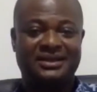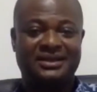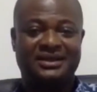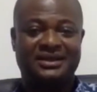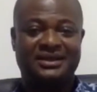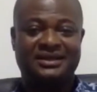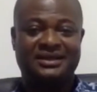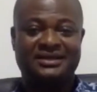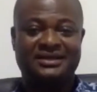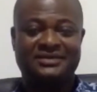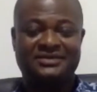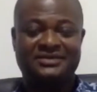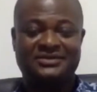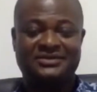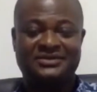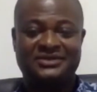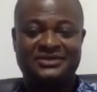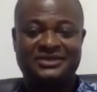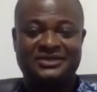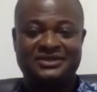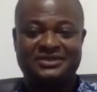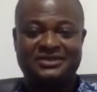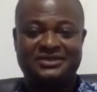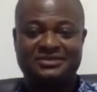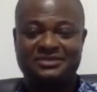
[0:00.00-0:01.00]
And if you
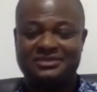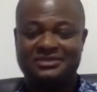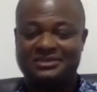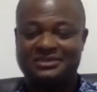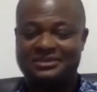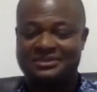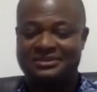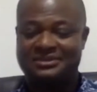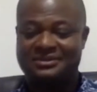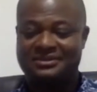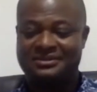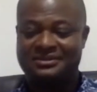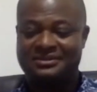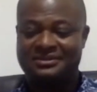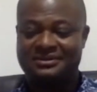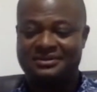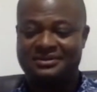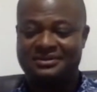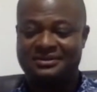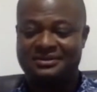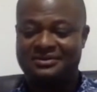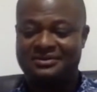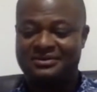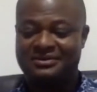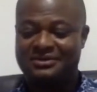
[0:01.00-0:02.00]
read his book,
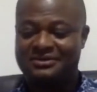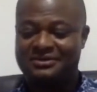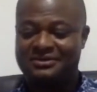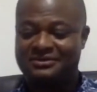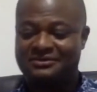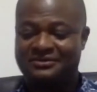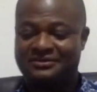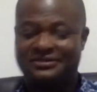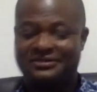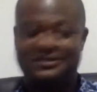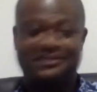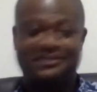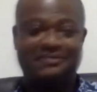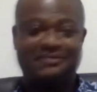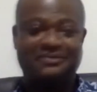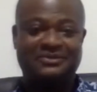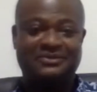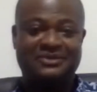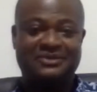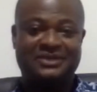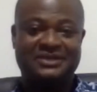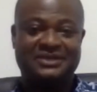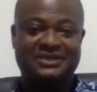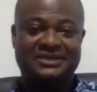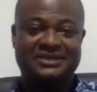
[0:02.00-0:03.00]
Long Walk to Freedom, you
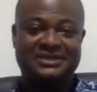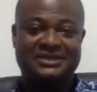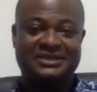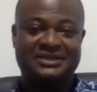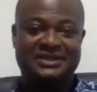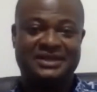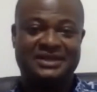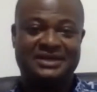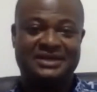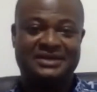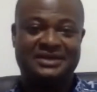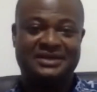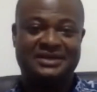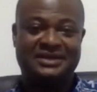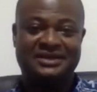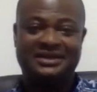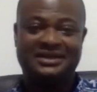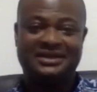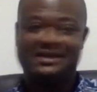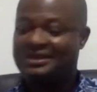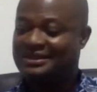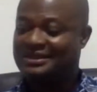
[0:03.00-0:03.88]
can see how he did that